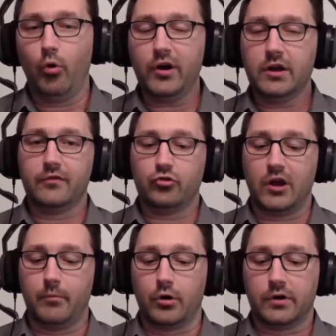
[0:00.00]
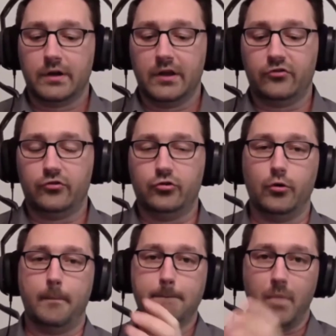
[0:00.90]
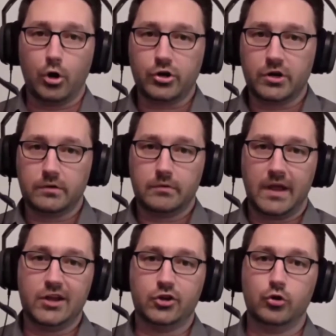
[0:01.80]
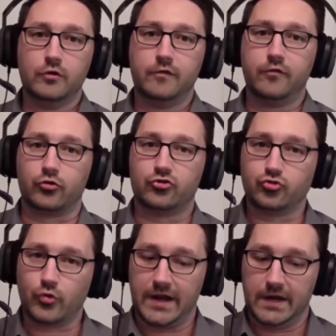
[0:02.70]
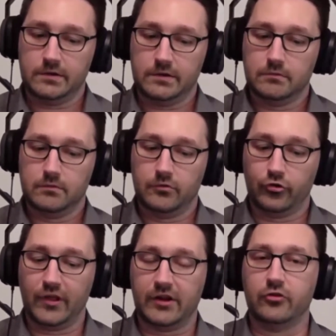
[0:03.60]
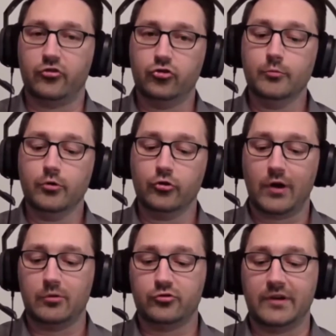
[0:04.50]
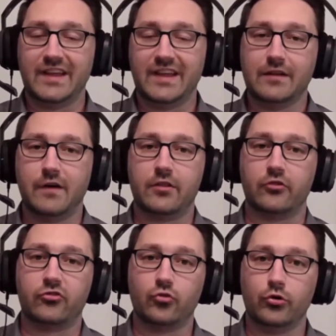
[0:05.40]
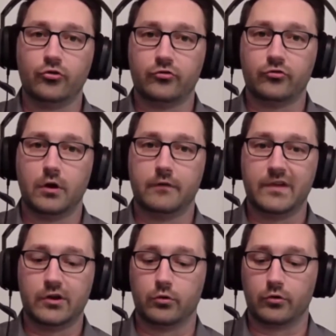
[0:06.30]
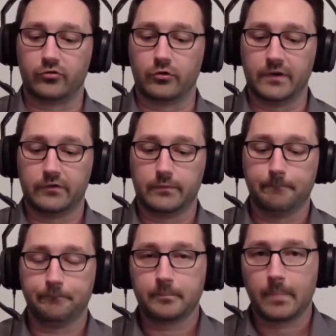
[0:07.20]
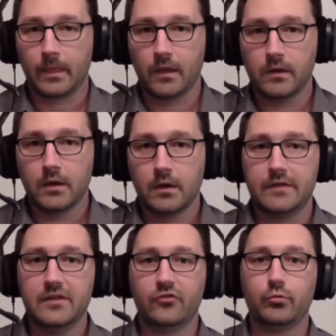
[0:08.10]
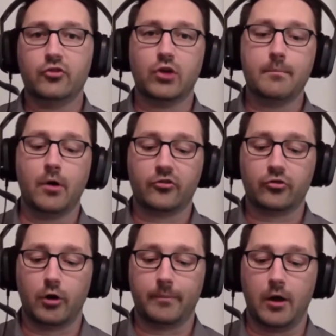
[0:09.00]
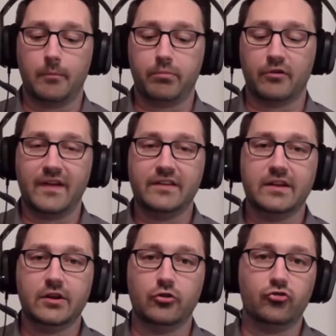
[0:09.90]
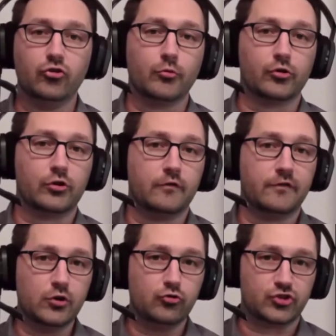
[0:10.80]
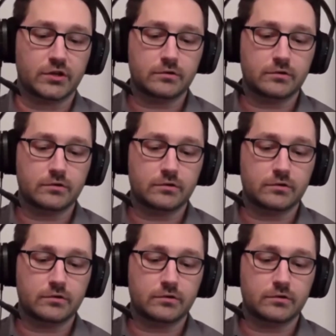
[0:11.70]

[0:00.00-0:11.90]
of a trademark is to mark a good for trade so that consumers are able to identify the source of a good or service. In this way, trademarks are about preventing consumer confusion.